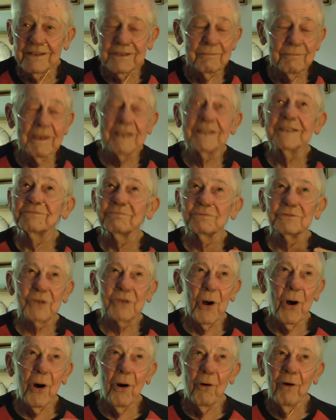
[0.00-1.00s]
To me, this was
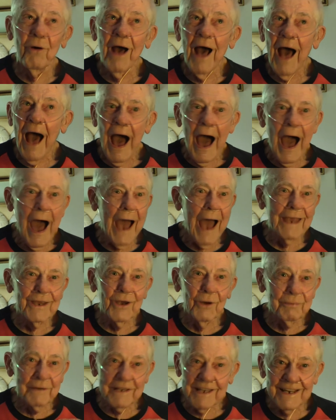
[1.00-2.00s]
all
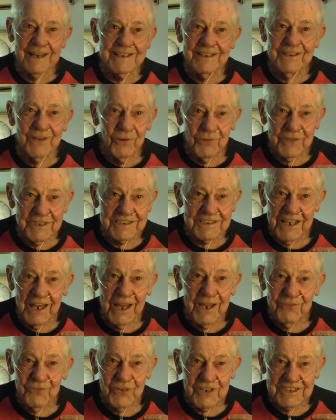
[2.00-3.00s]
eye-opening. I didn't know this
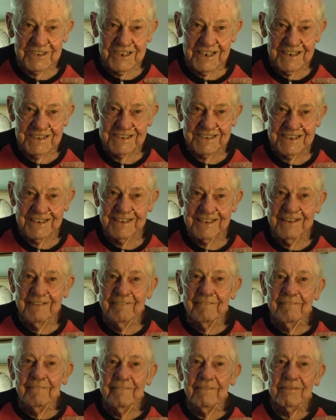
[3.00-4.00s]
life existed.
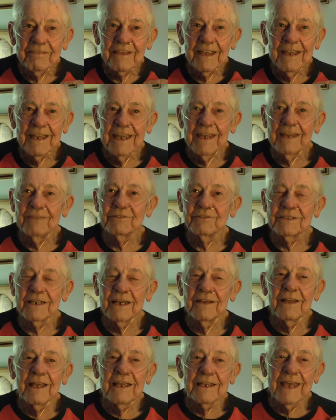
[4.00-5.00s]
He was
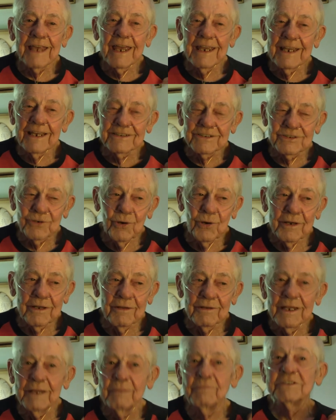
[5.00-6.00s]
a gay escort.
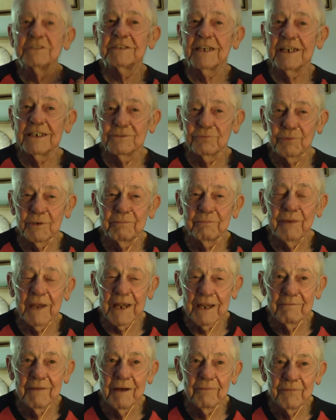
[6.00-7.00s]
The limousines would
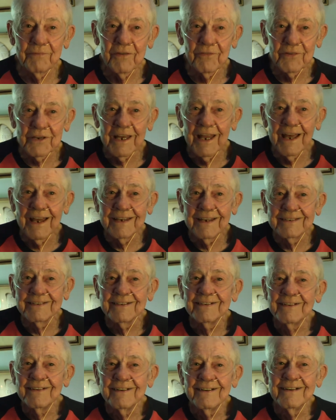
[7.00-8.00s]
pick him up every night.
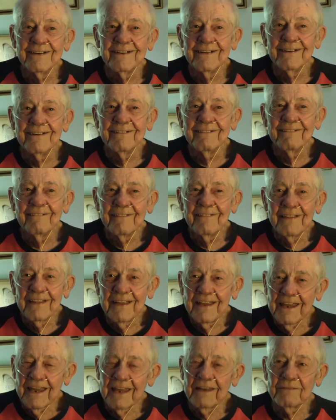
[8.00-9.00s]

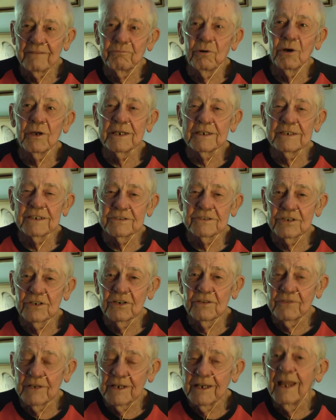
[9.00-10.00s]
And boy, he
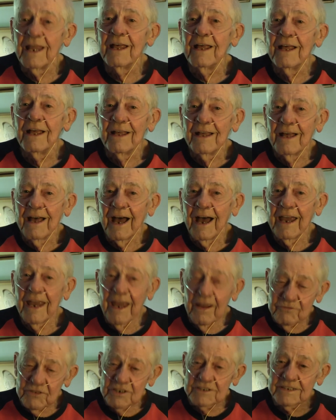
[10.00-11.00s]
deserved it. I
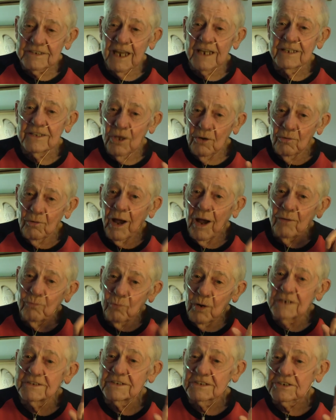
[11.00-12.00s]
have to say, though, I
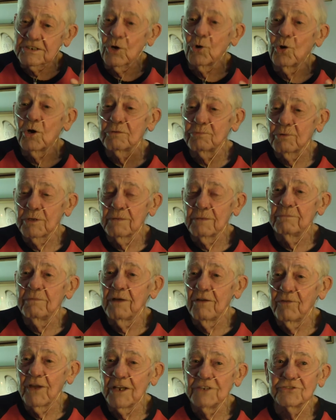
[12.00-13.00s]
once scored with him
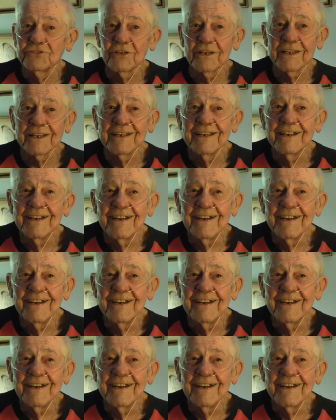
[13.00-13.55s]
eventually.